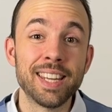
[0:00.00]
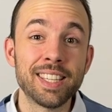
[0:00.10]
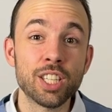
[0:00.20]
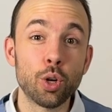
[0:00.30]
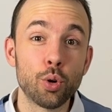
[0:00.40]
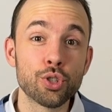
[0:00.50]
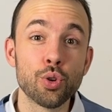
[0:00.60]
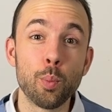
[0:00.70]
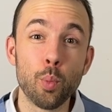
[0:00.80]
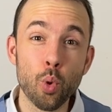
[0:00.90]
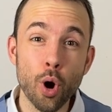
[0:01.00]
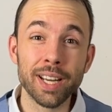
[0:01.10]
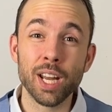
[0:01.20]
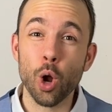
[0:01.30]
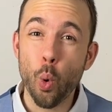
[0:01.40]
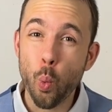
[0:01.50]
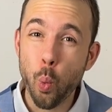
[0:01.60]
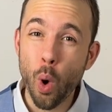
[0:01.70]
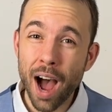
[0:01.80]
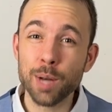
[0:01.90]
this is also more than
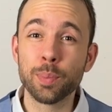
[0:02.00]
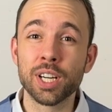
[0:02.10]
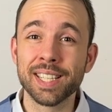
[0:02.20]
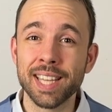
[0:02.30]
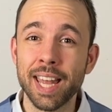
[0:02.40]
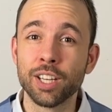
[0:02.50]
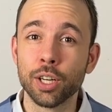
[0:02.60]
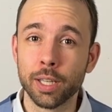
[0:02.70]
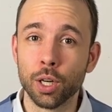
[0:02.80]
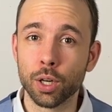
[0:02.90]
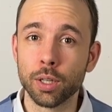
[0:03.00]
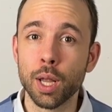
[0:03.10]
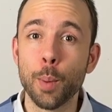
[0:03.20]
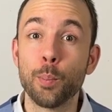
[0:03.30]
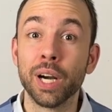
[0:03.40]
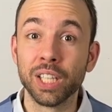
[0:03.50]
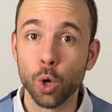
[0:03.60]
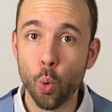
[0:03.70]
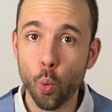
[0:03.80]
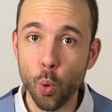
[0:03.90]
1% return per
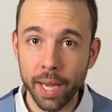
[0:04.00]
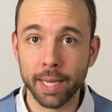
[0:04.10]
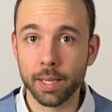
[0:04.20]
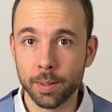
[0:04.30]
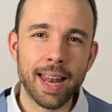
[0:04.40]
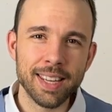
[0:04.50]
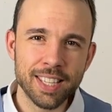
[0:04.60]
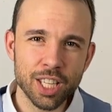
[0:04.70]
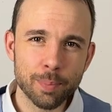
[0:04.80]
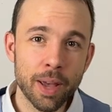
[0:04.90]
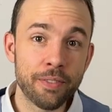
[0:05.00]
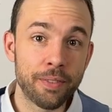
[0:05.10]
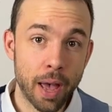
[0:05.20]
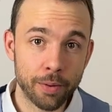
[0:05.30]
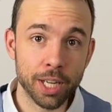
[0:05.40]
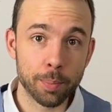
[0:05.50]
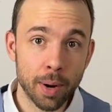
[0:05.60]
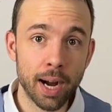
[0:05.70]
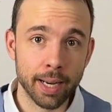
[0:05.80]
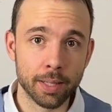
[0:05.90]
week. And this is my favorite
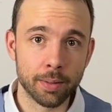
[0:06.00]
part,